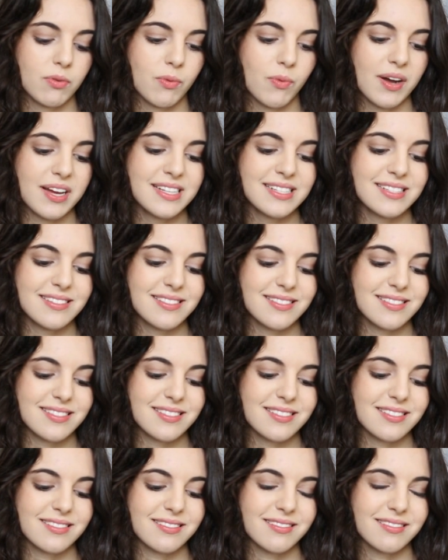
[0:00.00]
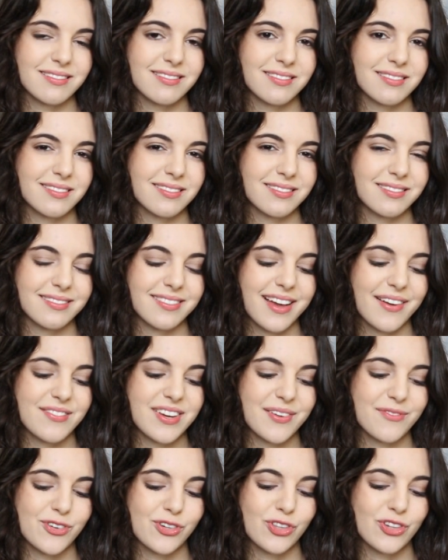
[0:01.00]
What? I've
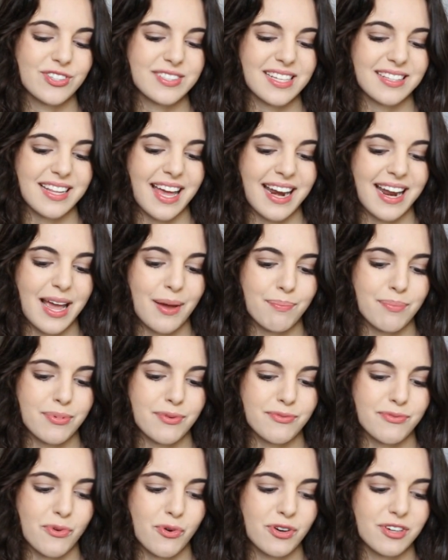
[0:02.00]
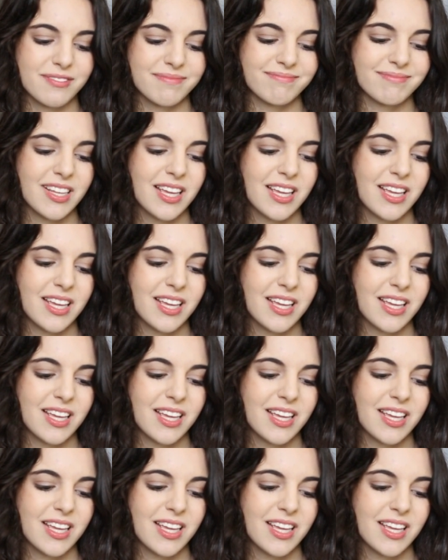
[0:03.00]
never looked at that app before.